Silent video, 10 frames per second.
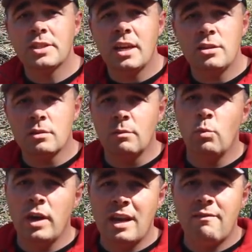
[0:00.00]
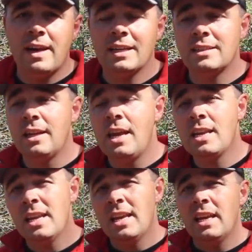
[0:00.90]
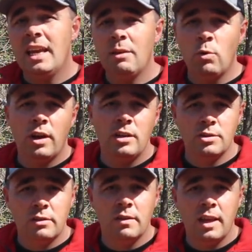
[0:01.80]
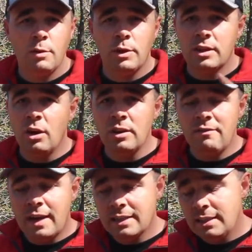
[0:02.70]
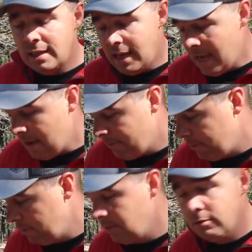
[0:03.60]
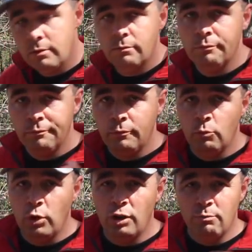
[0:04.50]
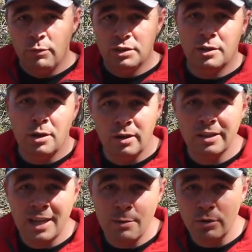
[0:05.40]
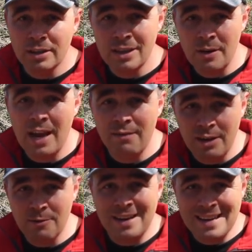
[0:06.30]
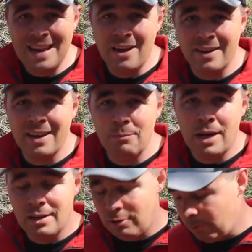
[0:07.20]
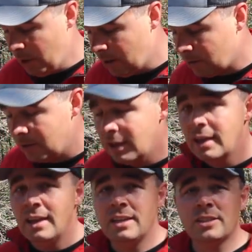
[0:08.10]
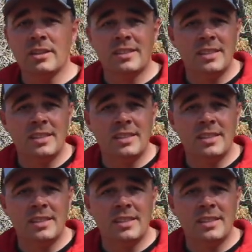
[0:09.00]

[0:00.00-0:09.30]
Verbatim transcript: schedule and when I vaccinate and what I use and everything. But the only vaccine I have, well, it's not on the table because I don't have any right now. I got to buy another bottle. It's called